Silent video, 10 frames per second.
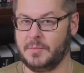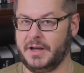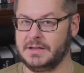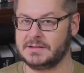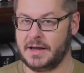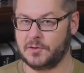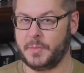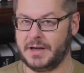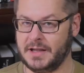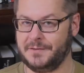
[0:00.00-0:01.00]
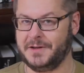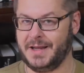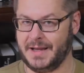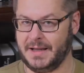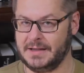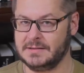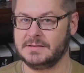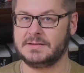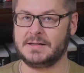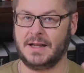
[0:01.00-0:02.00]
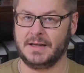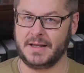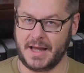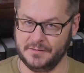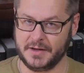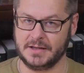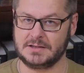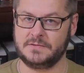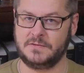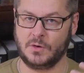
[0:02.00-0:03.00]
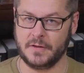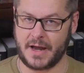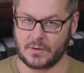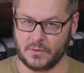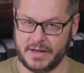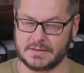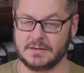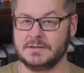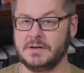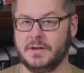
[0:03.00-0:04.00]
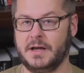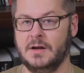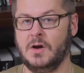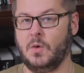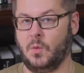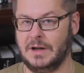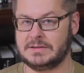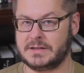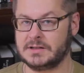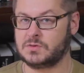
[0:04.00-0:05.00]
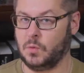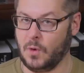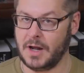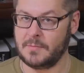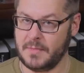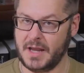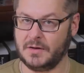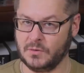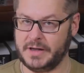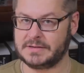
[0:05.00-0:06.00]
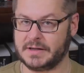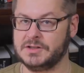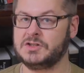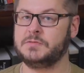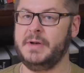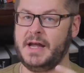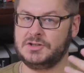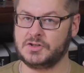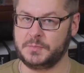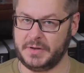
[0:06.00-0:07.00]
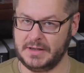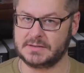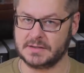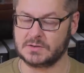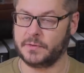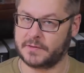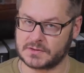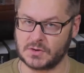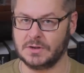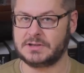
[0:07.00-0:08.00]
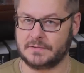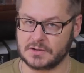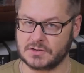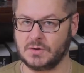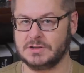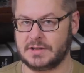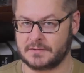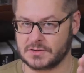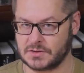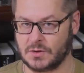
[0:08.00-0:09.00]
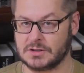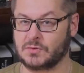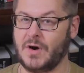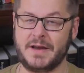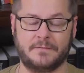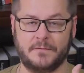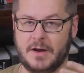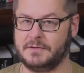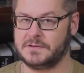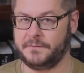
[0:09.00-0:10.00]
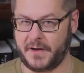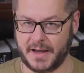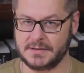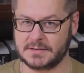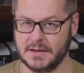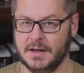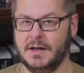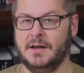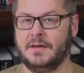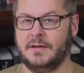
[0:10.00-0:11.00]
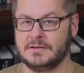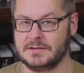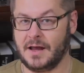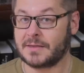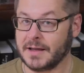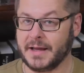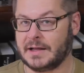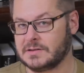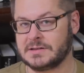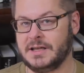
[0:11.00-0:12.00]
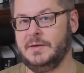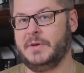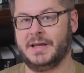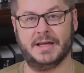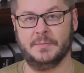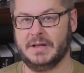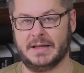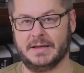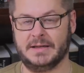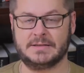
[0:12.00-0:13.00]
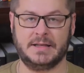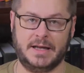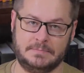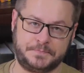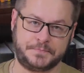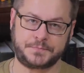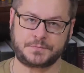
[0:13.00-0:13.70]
but he's never been given any solid evidence for that reason, so that once this one main reason is smashed to pieces with source after source after source right in front of his face, there's nothing else keeping him in Islam.